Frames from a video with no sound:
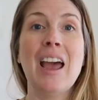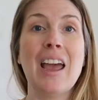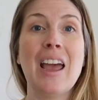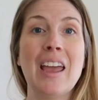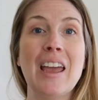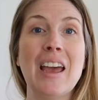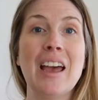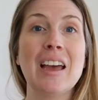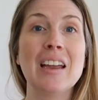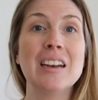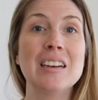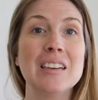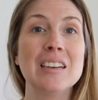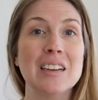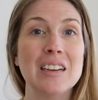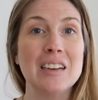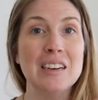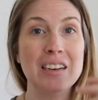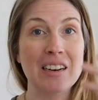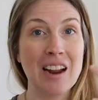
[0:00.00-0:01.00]
and
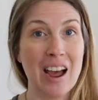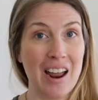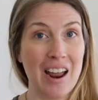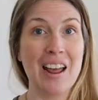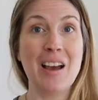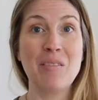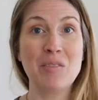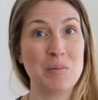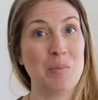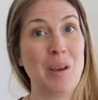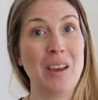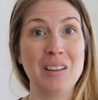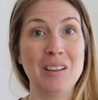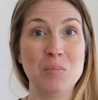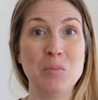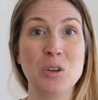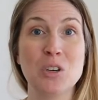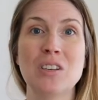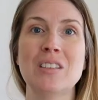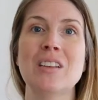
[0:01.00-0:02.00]
not have to make
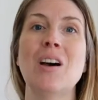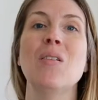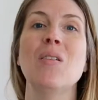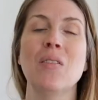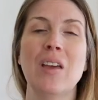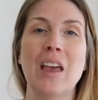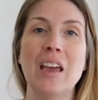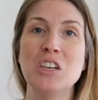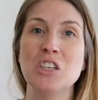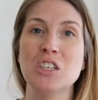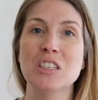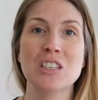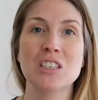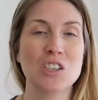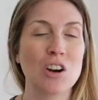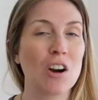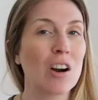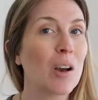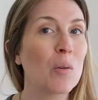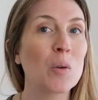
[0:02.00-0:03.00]
them yourself and just
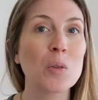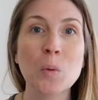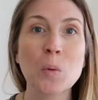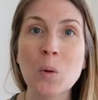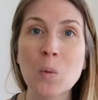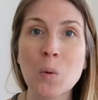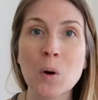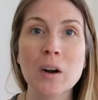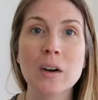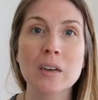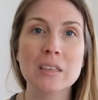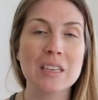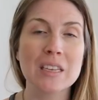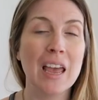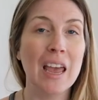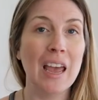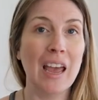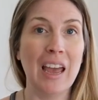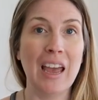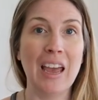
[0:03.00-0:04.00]
start out with what works
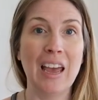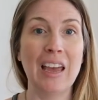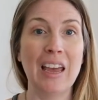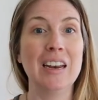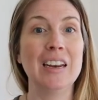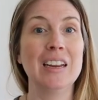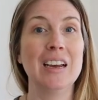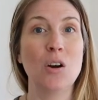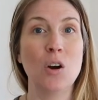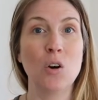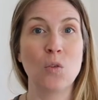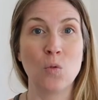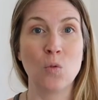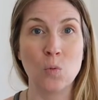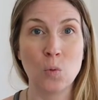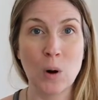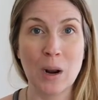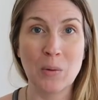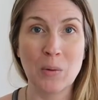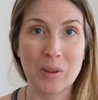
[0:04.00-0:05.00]
and
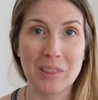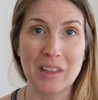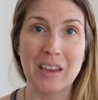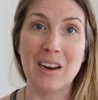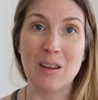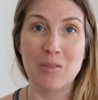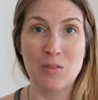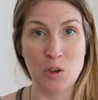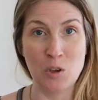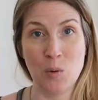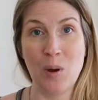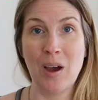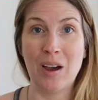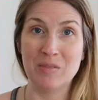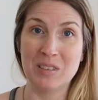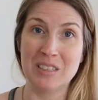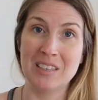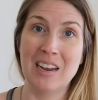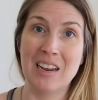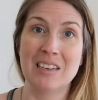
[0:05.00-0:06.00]
run with it if you
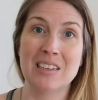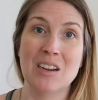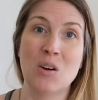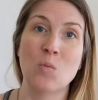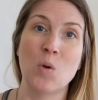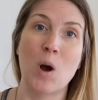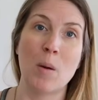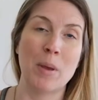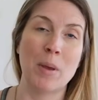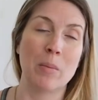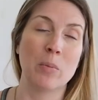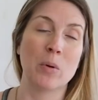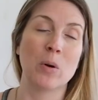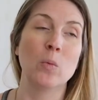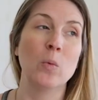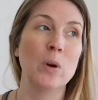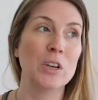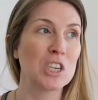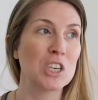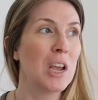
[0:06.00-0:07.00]
have to take down wallpaper
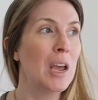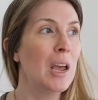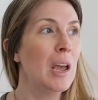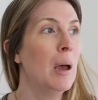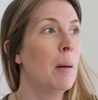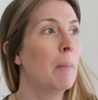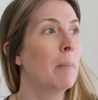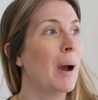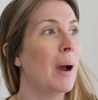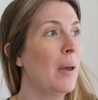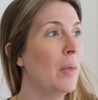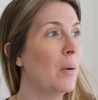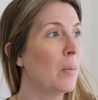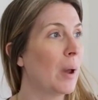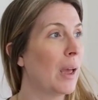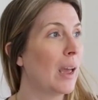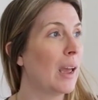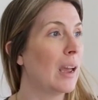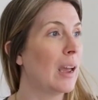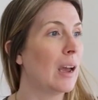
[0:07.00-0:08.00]
which by the
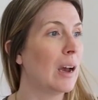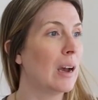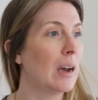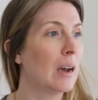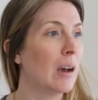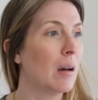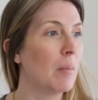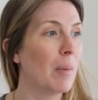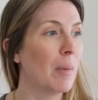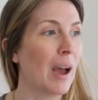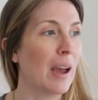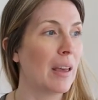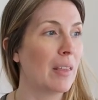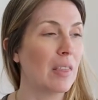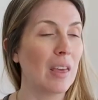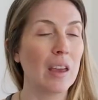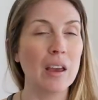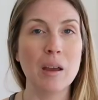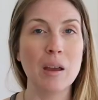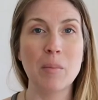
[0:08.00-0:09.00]
way um, I
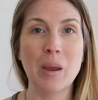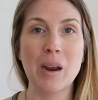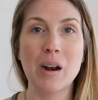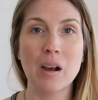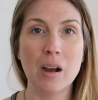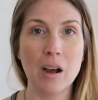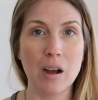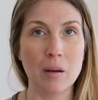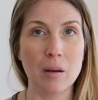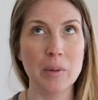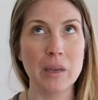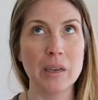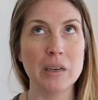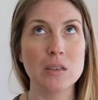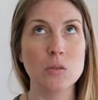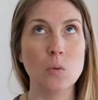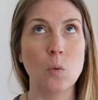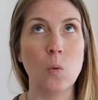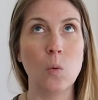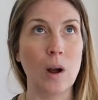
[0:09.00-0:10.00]
think I made a
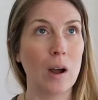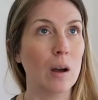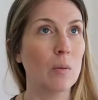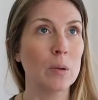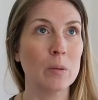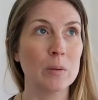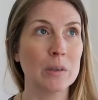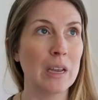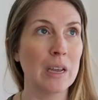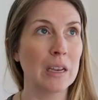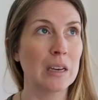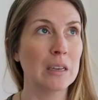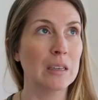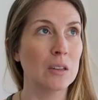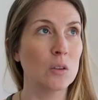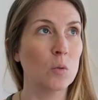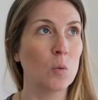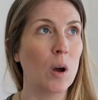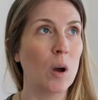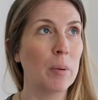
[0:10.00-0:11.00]
comment while we were taking
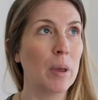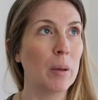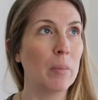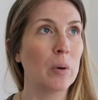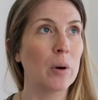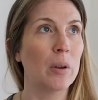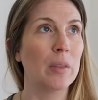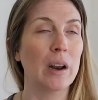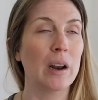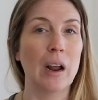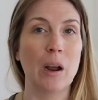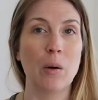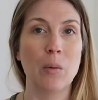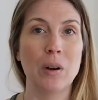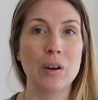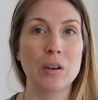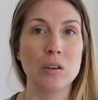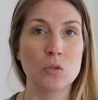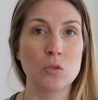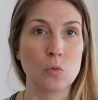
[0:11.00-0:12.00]
down the wallpaper that I
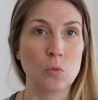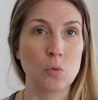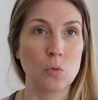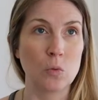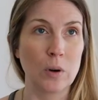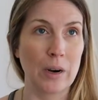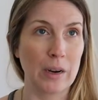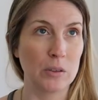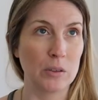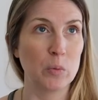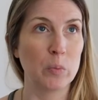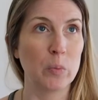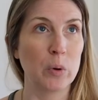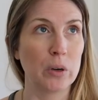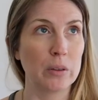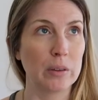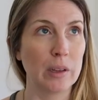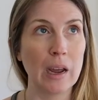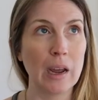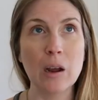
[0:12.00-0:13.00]
would just rather
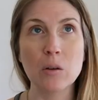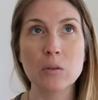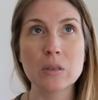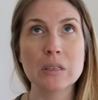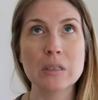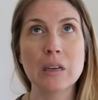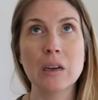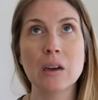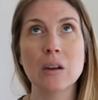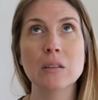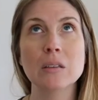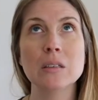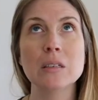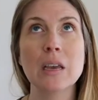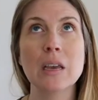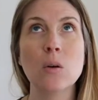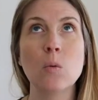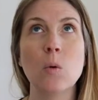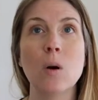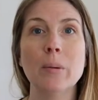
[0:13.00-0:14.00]
burn the house down than
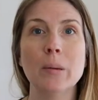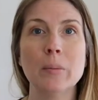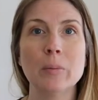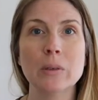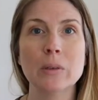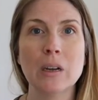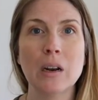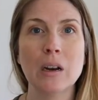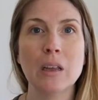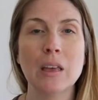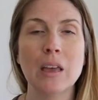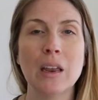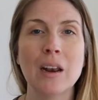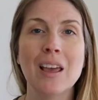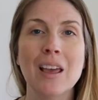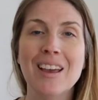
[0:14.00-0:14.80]
take wallpaper down again